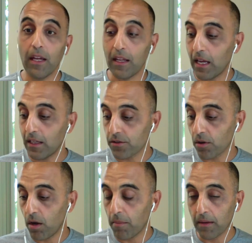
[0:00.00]
And
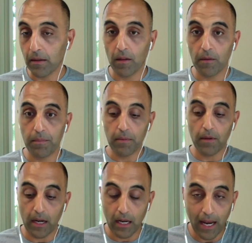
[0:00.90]
so all the
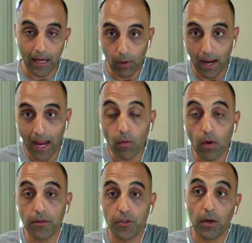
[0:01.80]
people that I hang
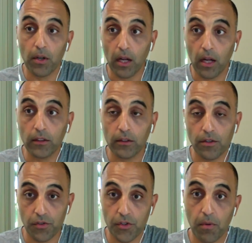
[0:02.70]
with are smart
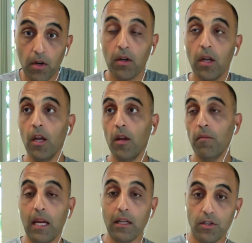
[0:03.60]
doctors and smart
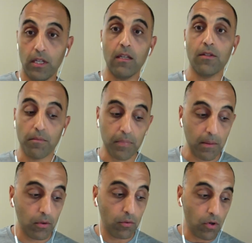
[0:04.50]
PhDs and
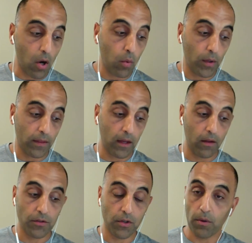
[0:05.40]
people who know what the
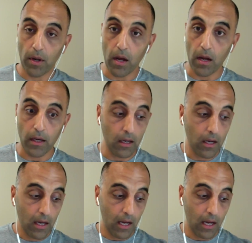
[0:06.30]
hell is going on.